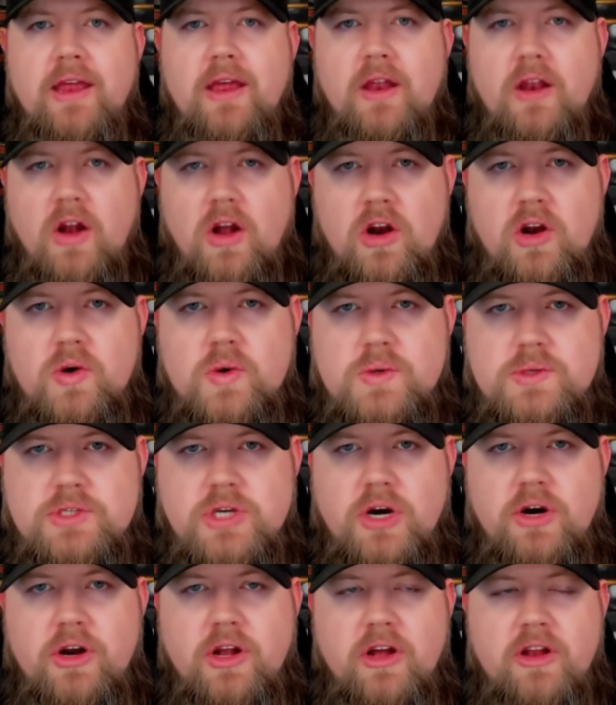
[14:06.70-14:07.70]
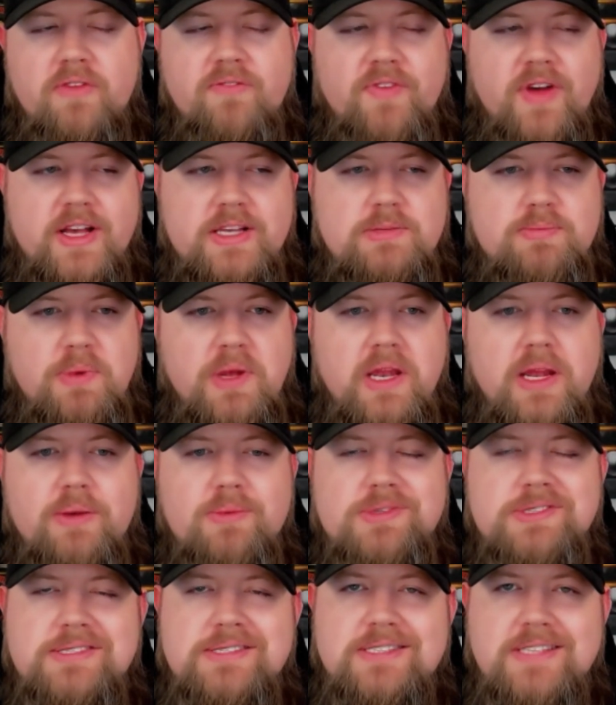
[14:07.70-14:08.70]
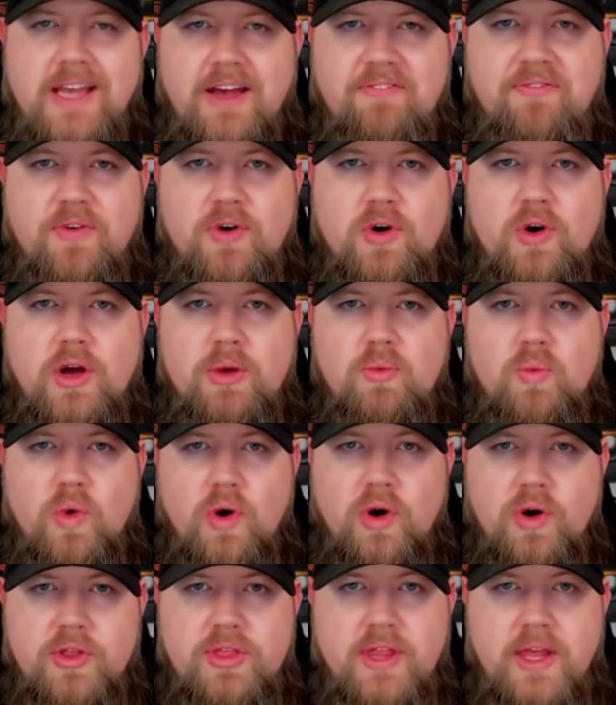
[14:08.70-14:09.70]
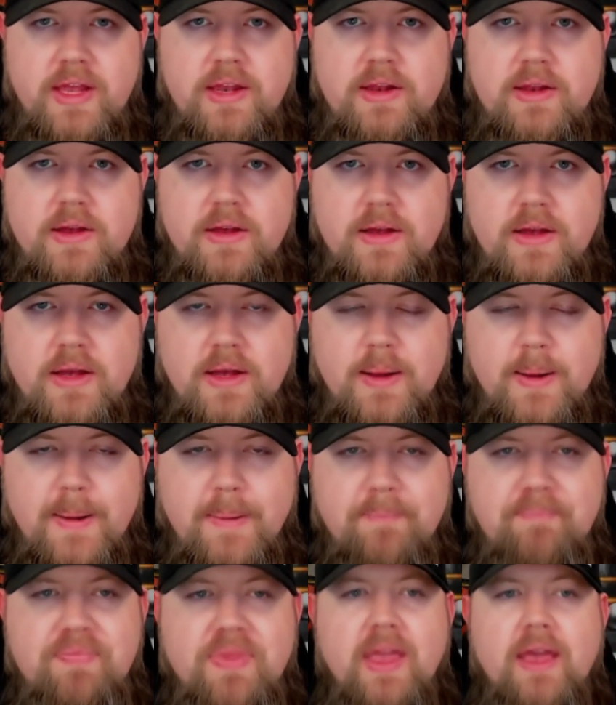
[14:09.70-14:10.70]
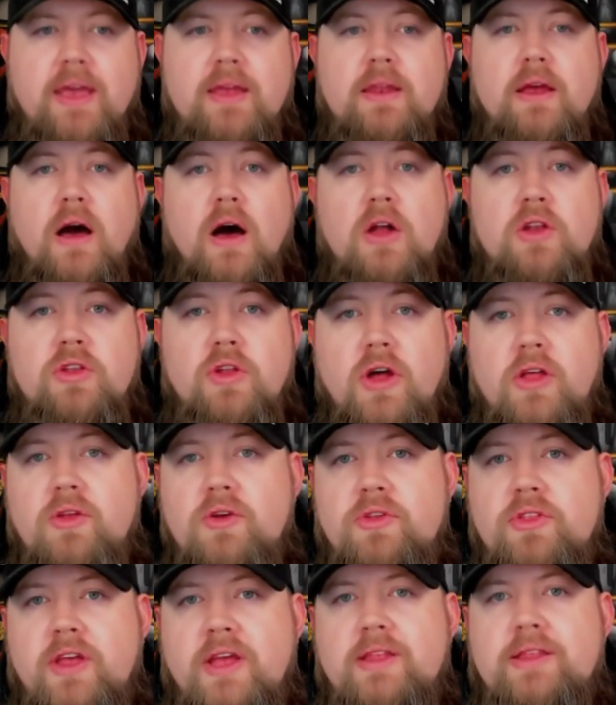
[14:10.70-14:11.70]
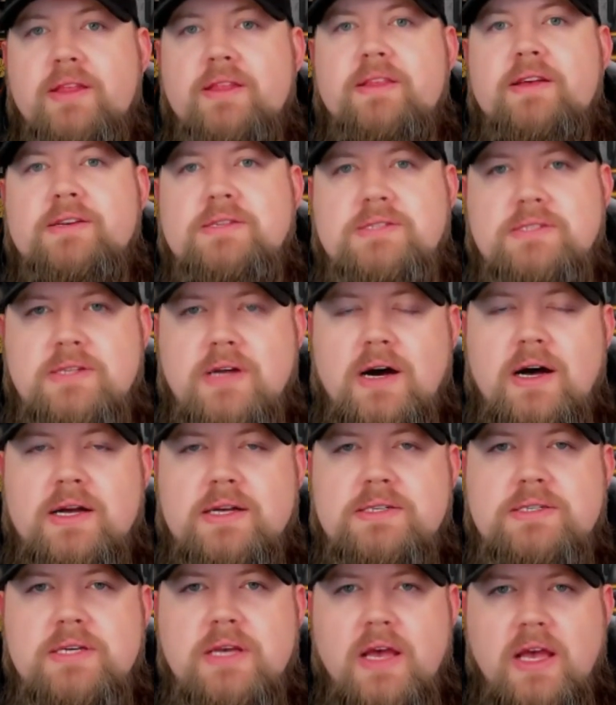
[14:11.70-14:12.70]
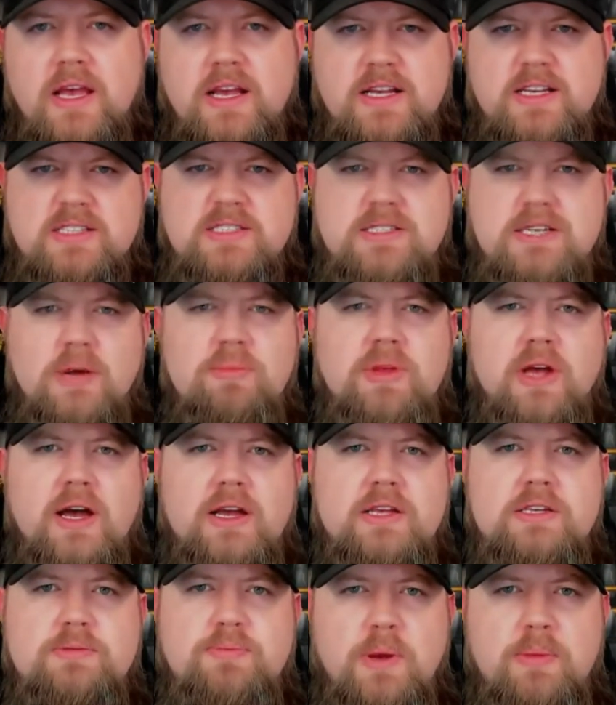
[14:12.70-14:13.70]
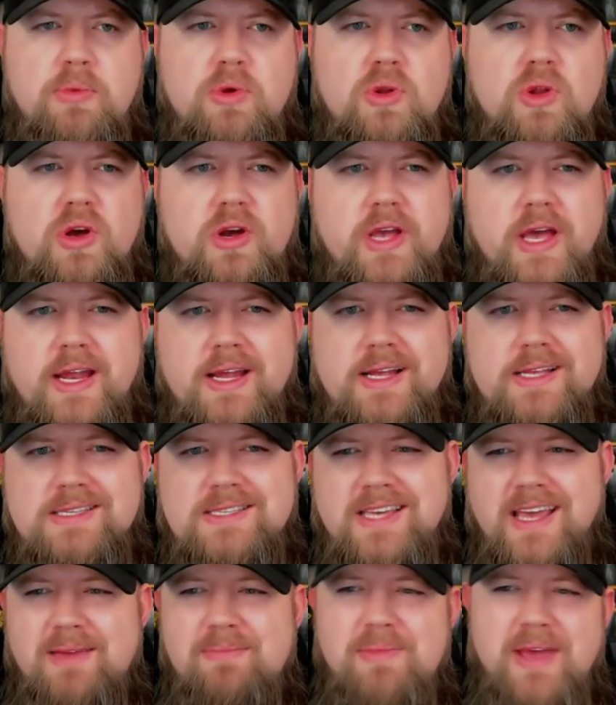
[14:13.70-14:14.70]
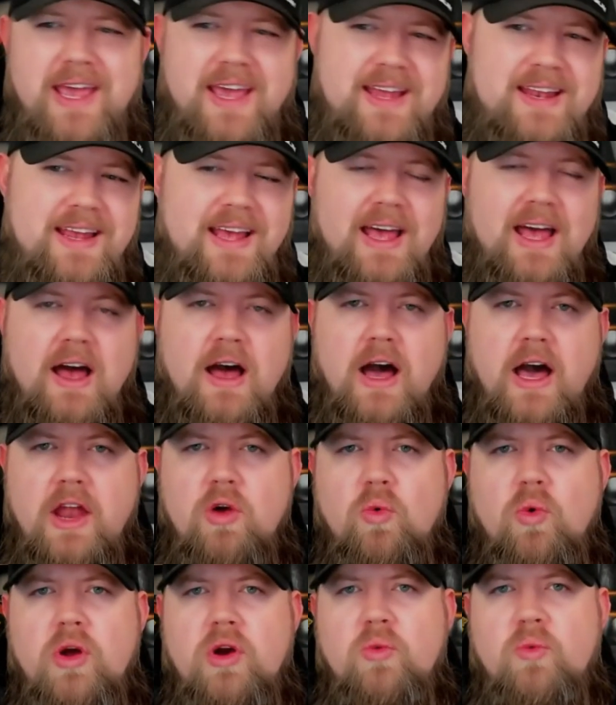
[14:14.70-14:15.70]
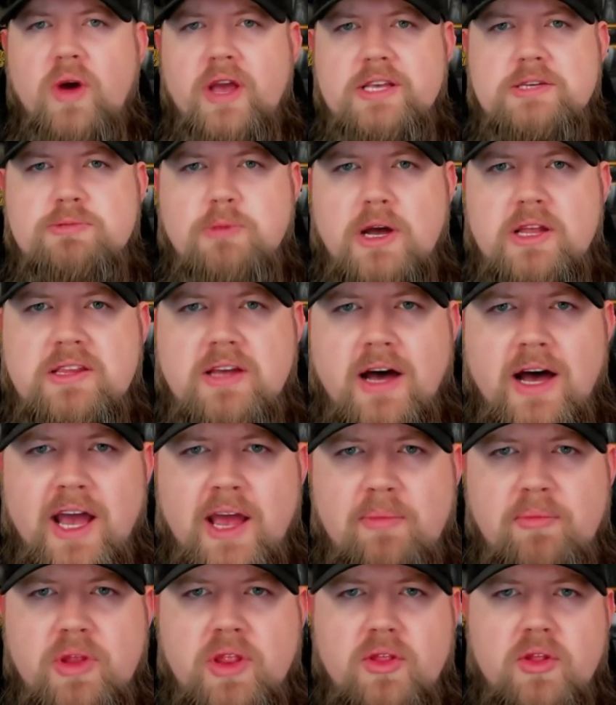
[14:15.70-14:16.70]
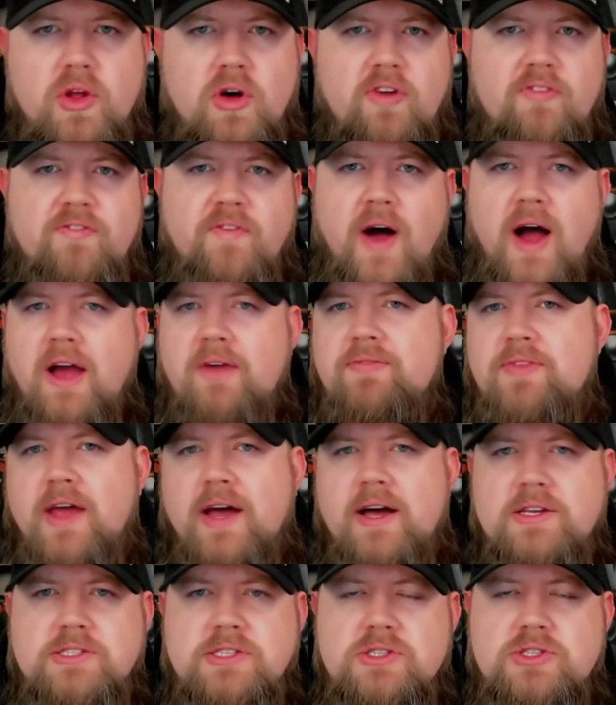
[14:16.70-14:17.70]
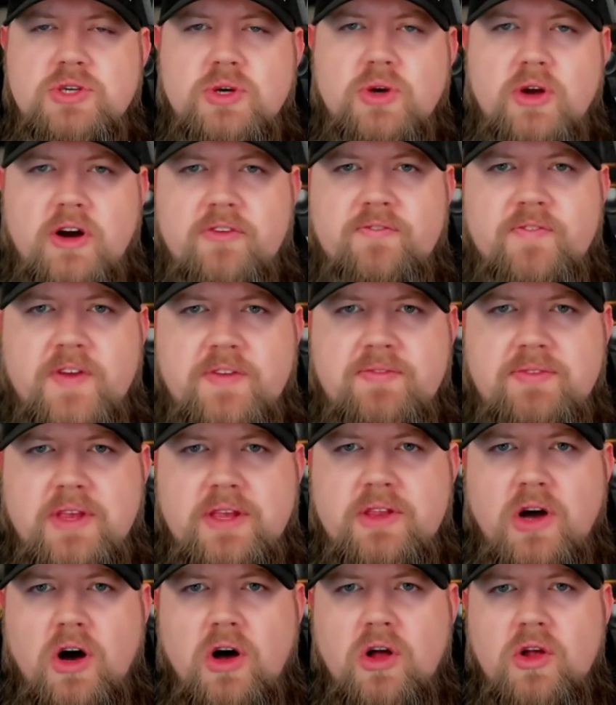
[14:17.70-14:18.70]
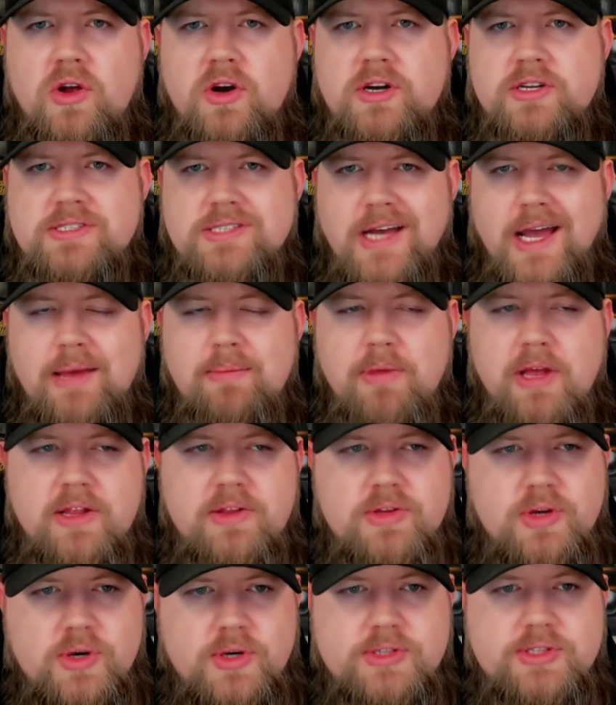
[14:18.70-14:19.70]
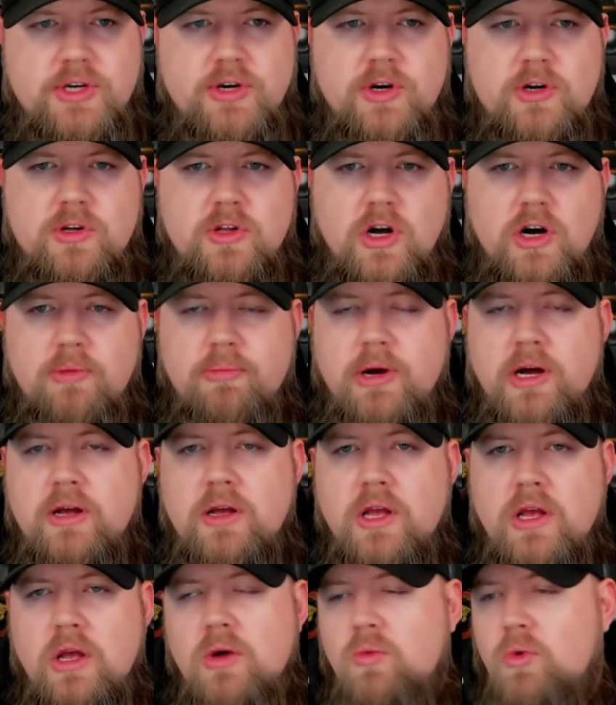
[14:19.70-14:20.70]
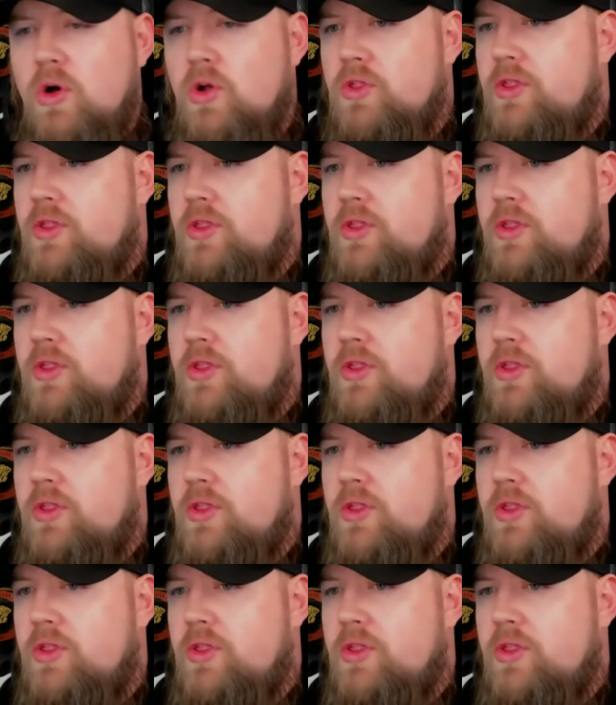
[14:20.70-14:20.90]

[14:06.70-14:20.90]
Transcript: and on a return on investment, it was definitely worth it. And another thing that this does, because sometimes people look at it and say, man, I don't want to waste my time with a little $5,250 assignment in Tulsa, Oklahoma. Well,